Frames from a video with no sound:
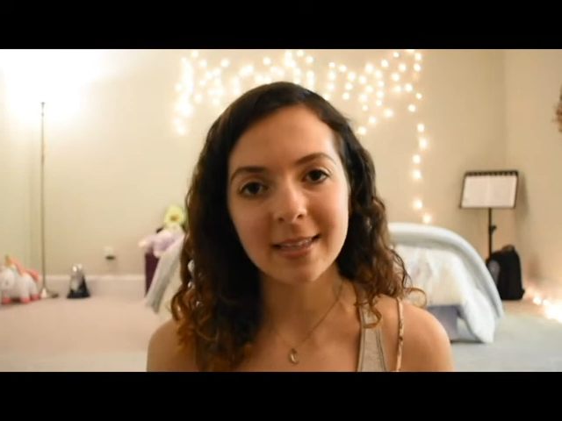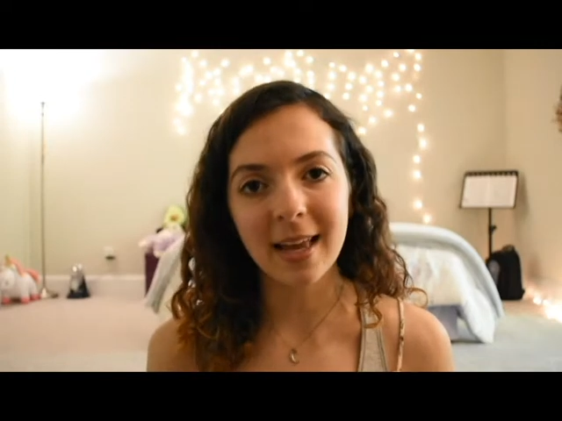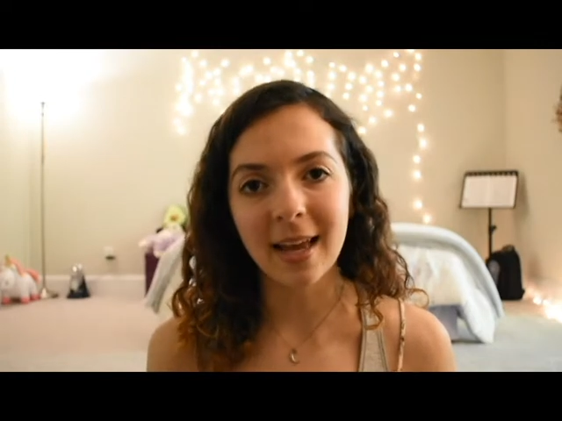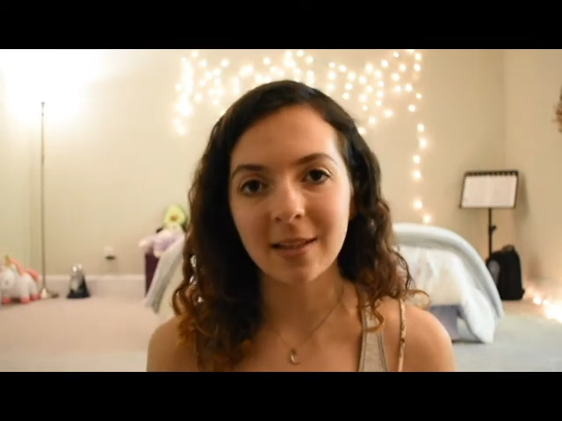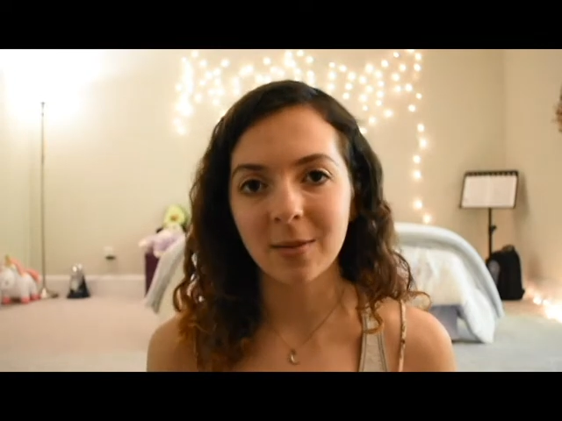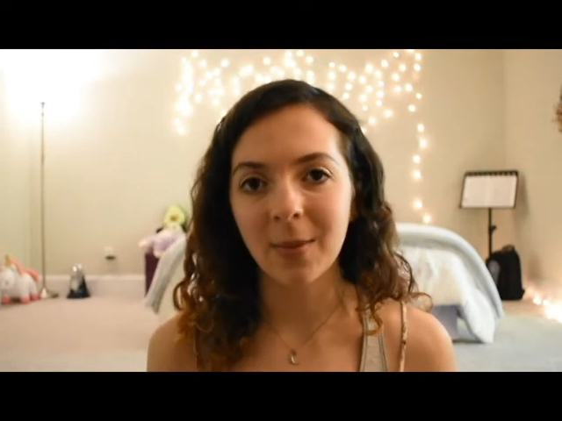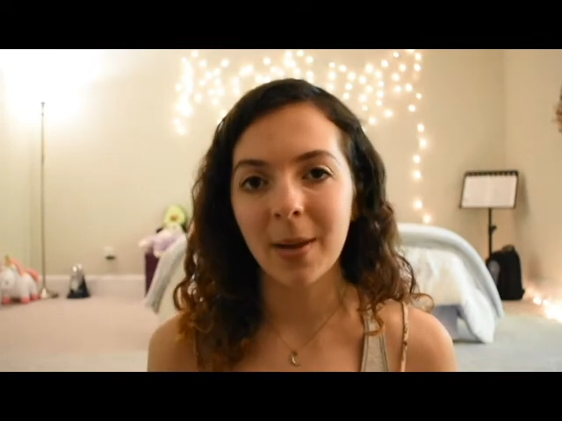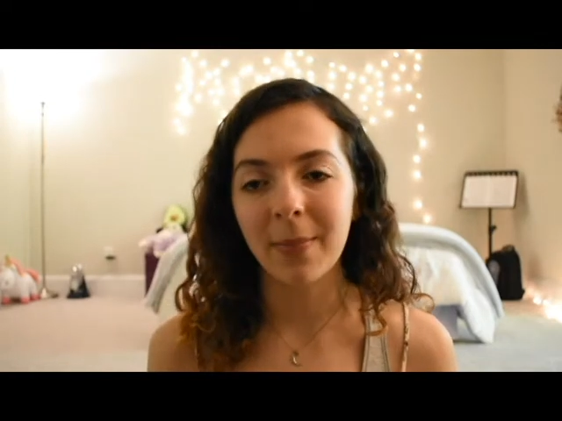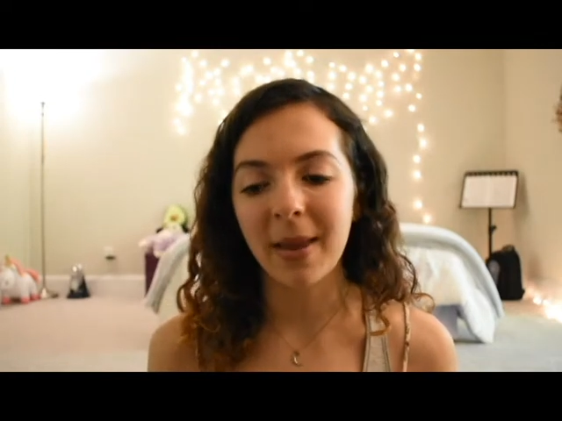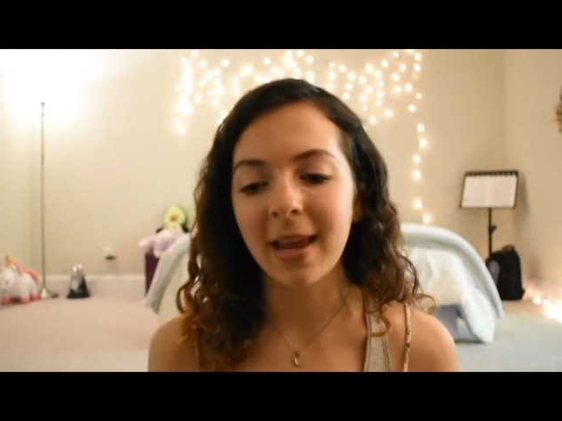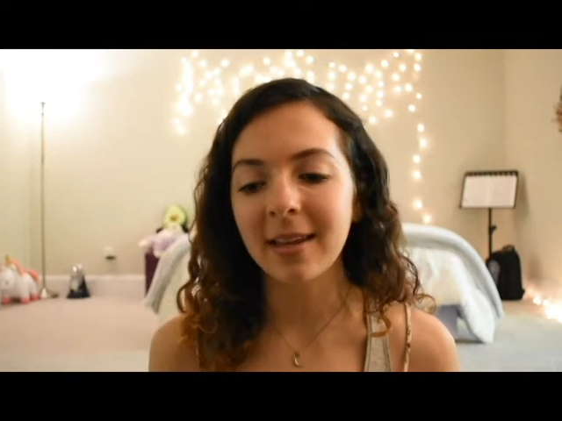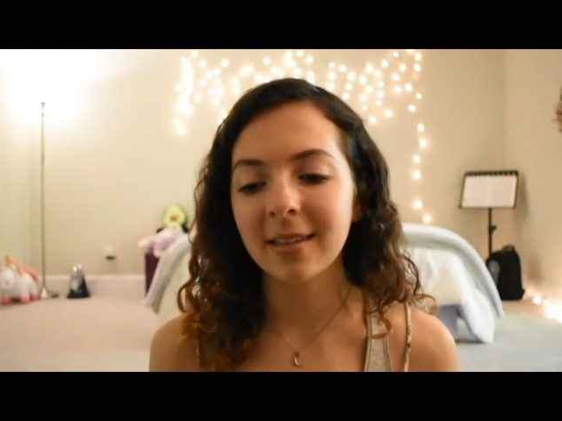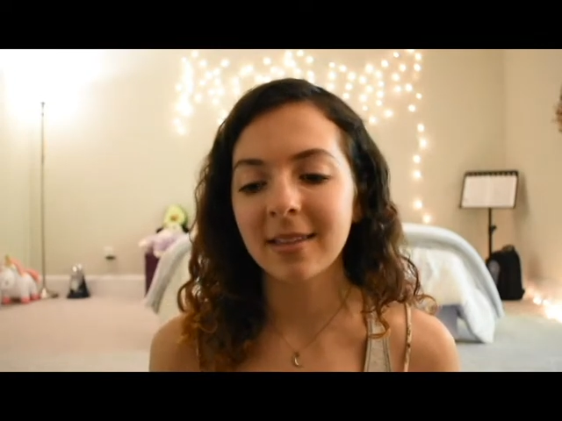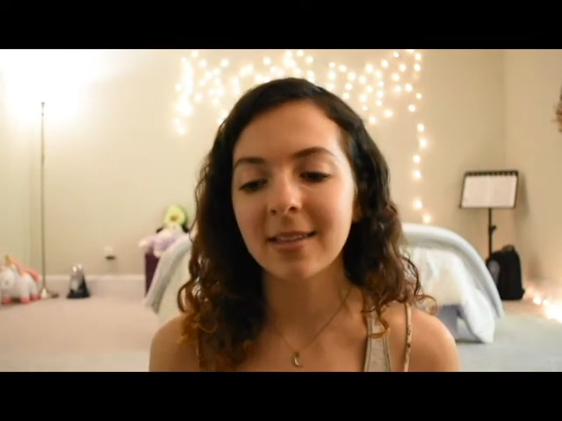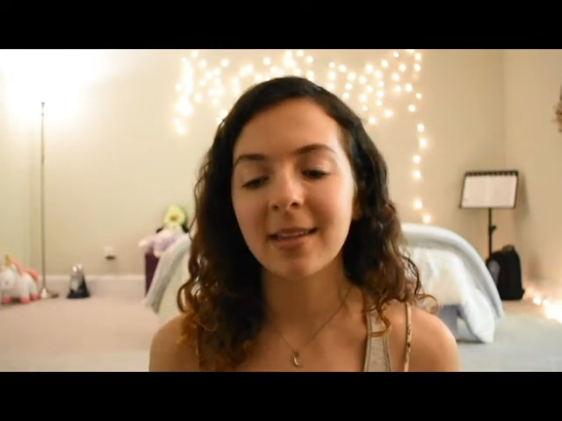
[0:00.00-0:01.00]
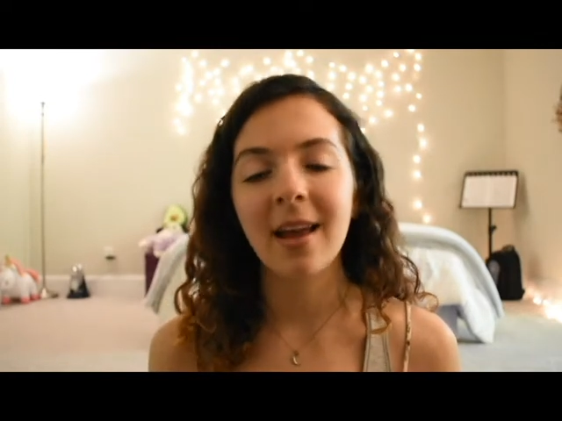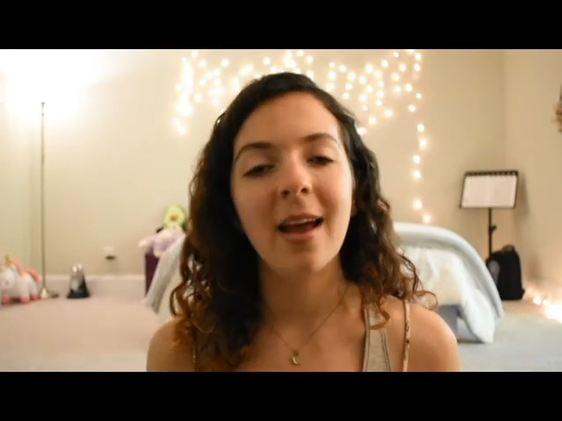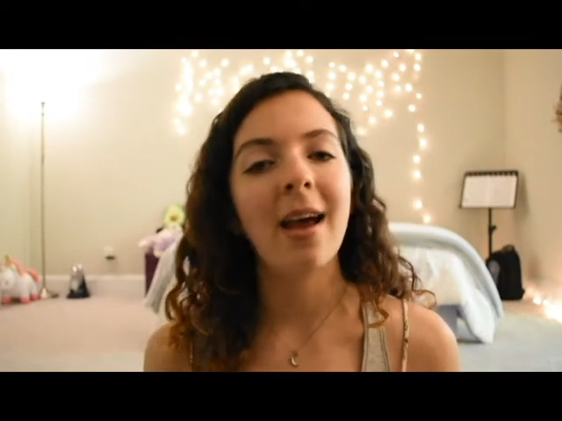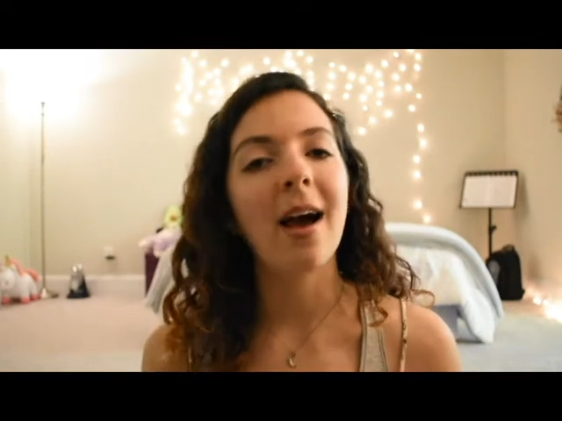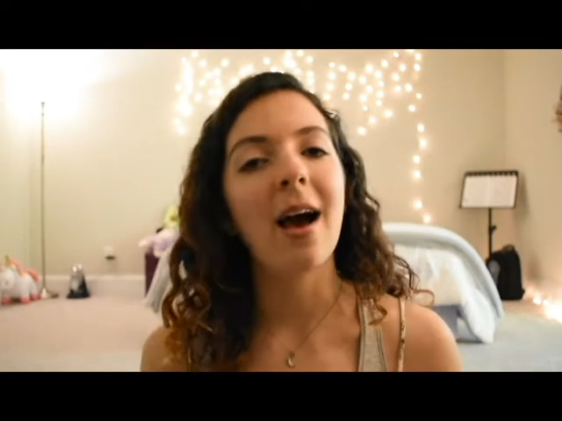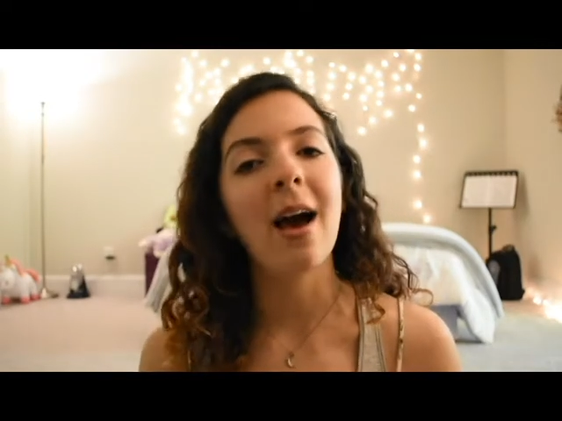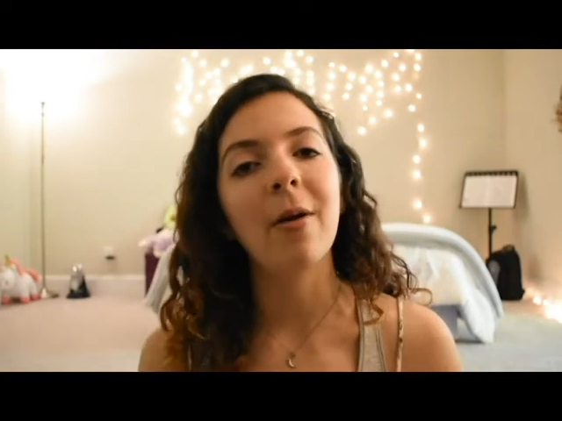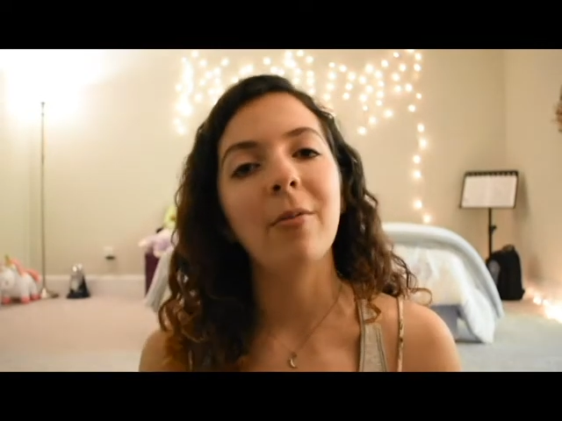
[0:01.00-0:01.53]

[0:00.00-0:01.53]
as my base. I